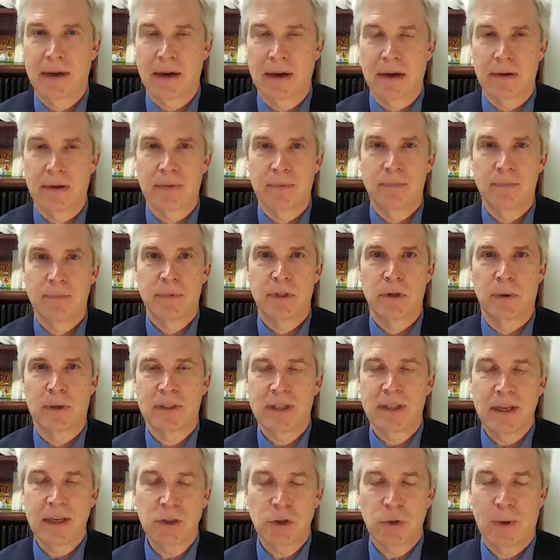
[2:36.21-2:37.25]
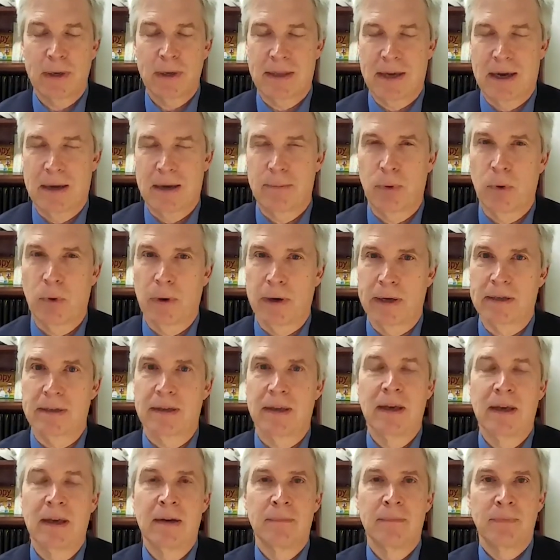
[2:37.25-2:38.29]
there to accentuate that
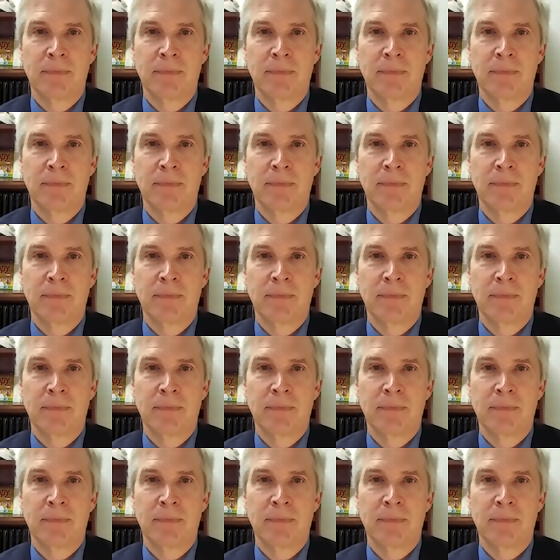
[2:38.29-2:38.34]
point